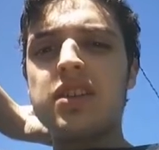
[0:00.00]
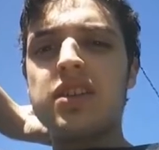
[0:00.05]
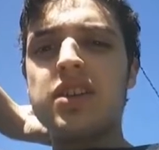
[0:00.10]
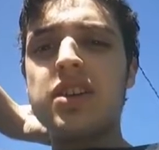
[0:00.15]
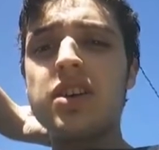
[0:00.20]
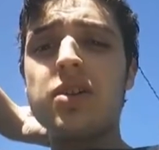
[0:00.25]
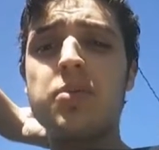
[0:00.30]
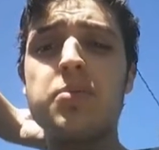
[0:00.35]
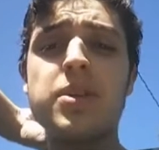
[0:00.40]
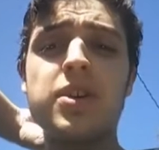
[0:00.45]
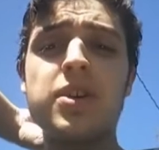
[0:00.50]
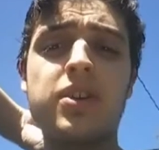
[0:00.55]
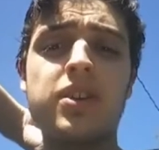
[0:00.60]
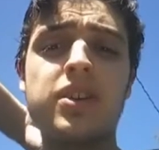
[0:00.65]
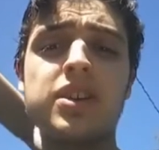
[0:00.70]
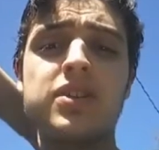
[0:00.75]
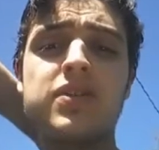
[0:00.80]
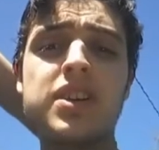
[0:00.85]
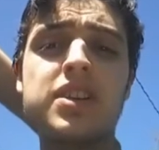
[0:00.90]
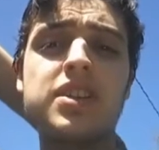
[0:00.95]
Kill Bill
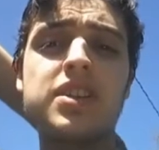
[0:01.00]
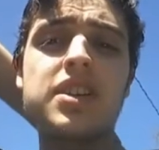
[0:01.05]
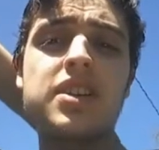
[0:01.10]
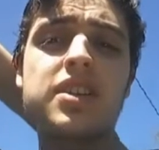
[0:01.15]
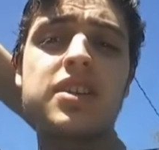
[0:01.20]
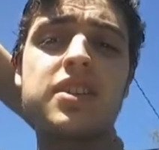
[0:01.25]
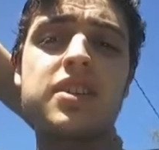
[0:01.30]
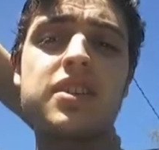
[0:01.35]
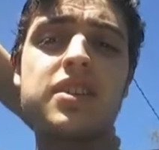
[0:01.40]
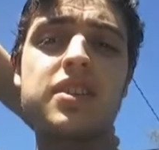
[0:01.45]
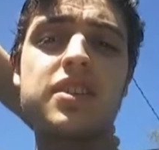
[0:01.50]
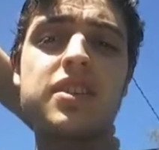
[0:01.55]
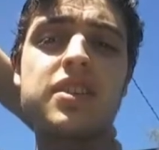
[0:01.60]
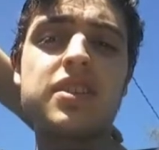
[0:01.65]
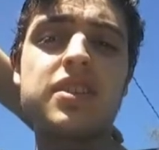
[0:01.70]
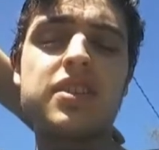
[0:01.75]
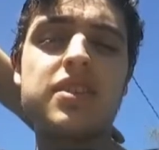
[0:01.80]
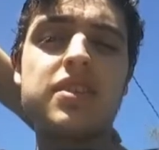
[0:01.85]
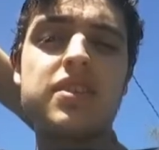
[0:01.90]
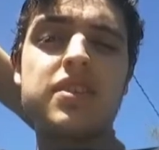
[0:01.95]
is my second
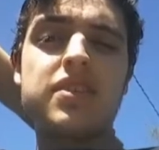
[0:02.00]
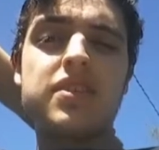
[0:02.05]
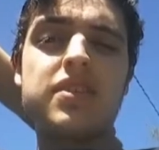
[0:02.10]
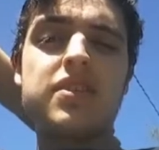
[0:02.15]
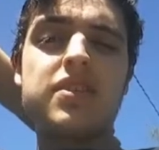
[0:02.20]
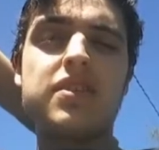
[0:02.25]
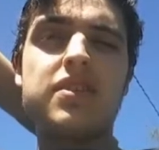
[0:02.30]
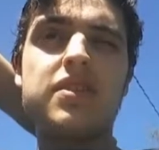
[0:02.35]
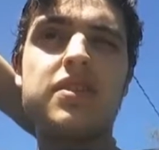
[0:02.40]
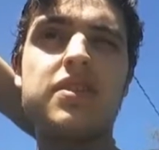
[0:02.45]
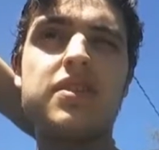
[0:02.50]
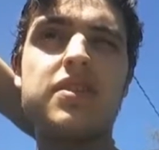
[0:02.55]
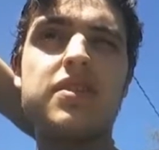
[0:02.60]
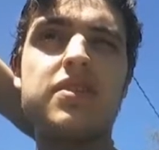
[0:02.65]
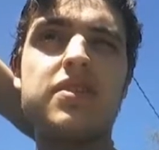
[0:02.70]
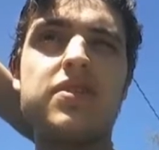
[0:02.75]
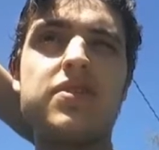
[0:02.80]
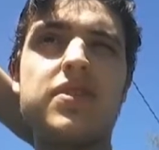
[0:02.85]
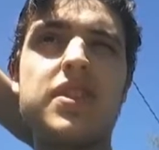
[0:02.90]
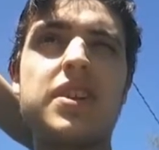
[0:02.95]

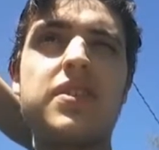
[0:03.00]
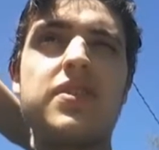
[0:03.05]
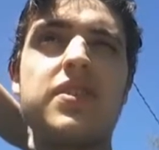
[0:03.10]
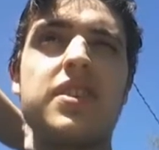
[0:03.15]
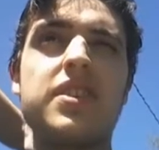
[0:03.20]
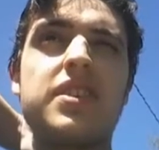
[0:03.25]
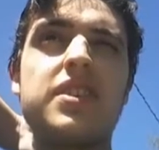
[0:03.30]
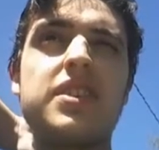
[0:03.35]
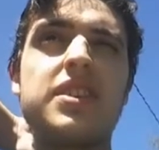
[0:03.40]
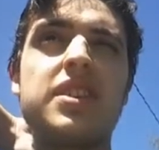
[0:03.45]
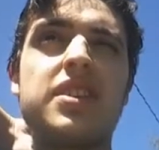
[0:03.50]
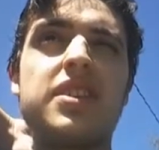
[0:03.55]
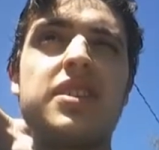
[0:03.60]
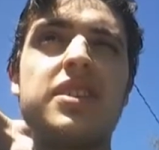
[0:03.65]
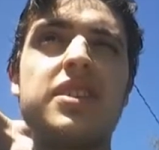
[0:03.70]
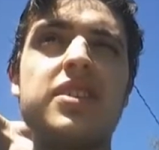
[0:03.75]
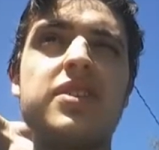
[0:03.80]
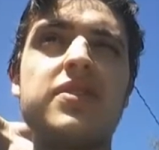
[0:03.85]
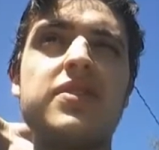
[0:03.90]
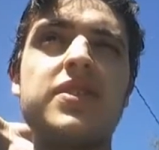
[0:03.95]
favorite
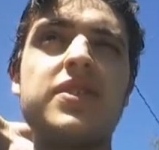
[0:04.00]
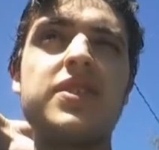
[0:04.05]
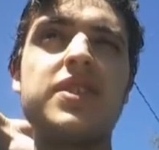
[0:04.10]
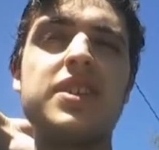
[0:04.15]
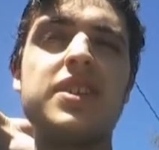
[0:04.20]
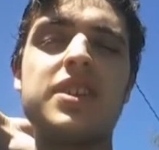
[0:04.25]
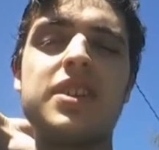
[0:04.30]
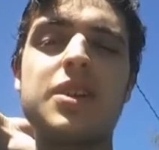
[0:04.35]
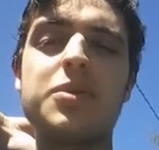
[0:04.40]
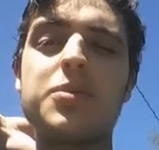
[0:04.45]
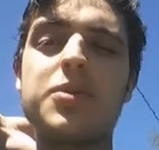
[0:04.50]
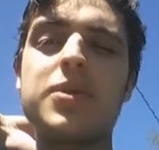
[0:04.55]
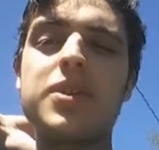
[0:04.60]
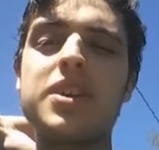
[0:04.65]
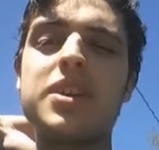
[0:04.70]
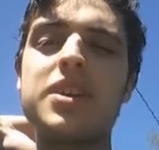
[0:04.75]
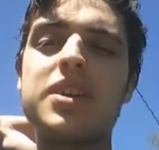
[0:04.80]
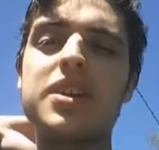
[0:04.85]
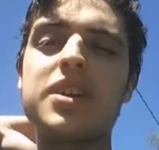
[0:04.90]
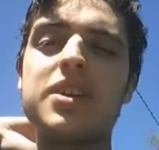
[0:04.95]
Tarantino movie. Number
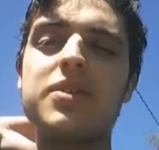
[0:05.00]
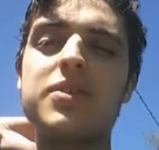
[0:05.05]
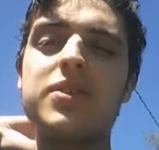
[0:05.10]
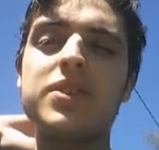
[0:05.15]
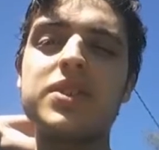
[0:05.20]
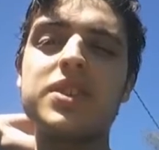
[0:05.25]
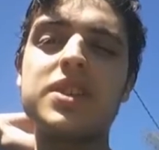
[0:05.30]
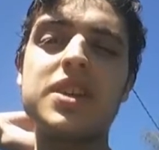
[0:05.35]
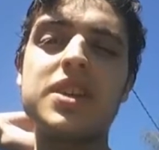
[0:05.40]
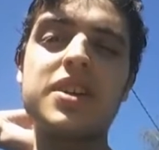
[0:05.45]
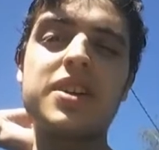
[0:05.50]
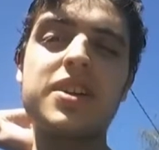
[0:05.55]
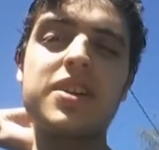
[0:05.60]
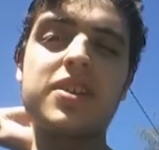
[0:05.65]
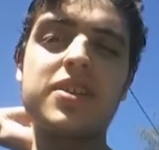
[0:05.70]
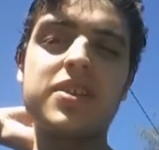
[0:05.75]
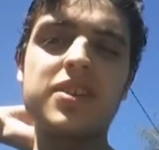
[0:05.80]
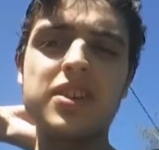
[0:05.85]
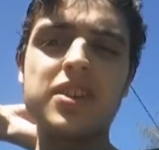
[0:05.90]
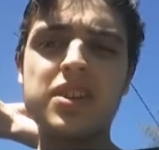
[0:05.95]
one, I won't say,
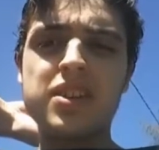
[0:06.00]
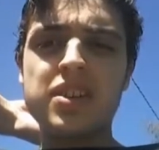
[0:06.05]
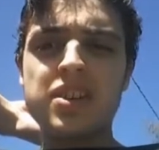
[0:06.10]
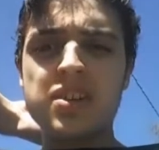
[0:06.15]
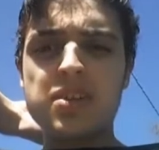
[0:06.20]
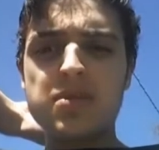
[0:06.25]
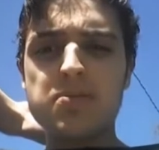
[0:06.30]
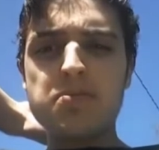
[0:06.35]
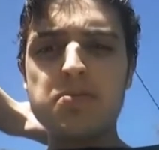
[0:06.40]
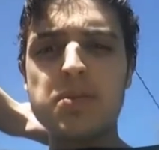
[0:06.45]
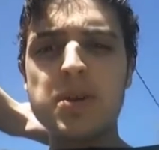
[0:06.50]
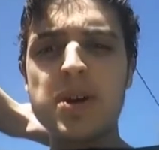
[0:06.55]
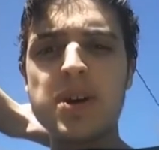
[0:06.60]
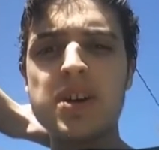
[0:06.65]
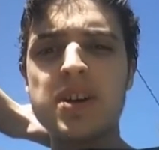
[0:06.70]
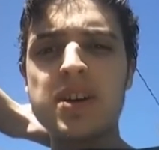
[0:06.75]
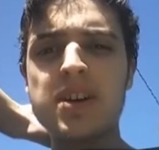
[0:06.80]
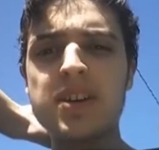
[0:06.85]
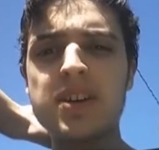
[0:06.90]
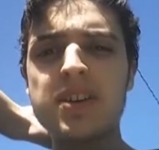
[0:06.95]

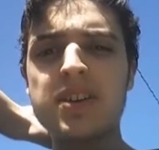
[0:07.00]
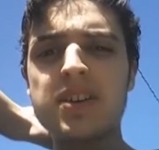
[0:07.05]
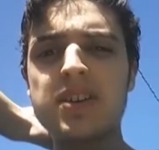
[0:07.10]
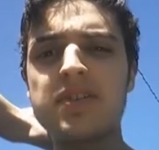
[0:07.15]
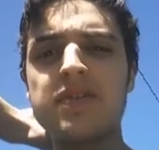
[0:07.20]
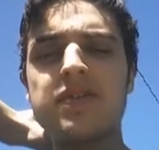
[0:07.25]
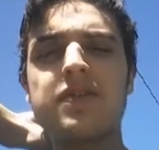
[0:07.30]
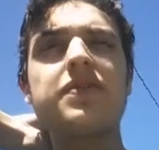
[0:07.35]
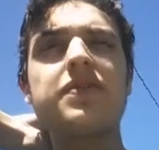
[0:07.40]
but